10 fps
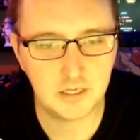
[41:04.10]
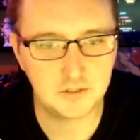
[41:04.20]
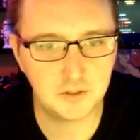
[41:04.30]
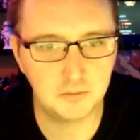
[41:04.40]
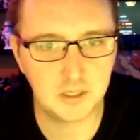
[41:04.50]

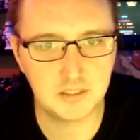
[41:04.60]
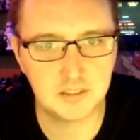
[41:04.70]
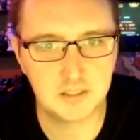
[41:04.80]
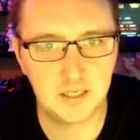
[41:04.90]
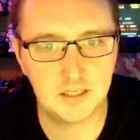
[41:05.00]
buttons
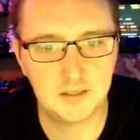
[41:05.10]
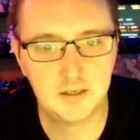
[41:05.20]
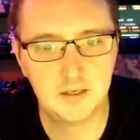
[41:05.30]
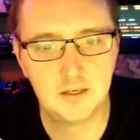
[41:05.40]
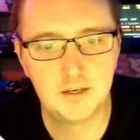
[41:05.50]
there
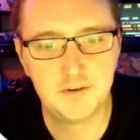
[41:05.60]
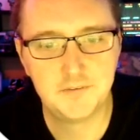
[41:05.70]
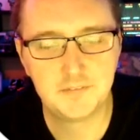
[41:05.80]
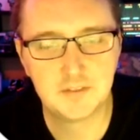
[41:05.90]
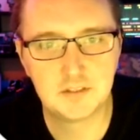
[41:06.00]

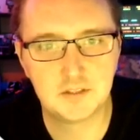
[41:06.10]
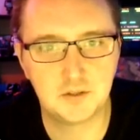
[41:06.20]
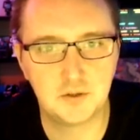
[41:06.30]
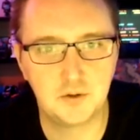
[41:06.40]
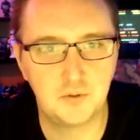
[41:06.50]

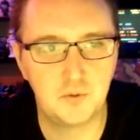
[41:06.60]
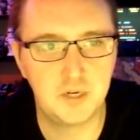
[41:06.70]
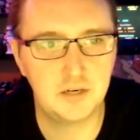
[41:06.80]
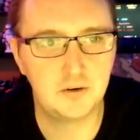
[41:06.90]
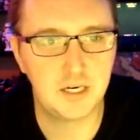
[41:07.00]
to
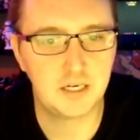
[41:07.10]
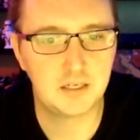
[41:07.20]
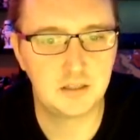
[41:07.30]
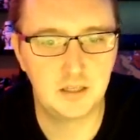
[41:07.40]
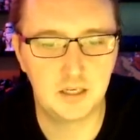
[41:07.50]
redirect
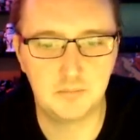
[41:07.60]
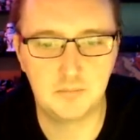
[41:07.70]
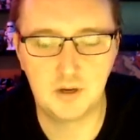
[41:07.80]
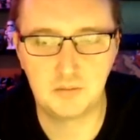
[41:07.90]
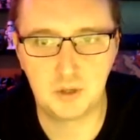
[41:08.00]
them
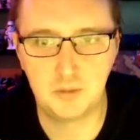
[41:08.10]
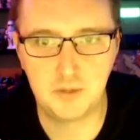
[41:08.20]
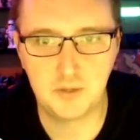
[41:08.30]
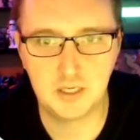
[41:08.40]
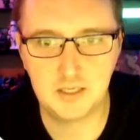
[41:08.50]

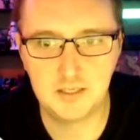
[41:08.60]
appropriately.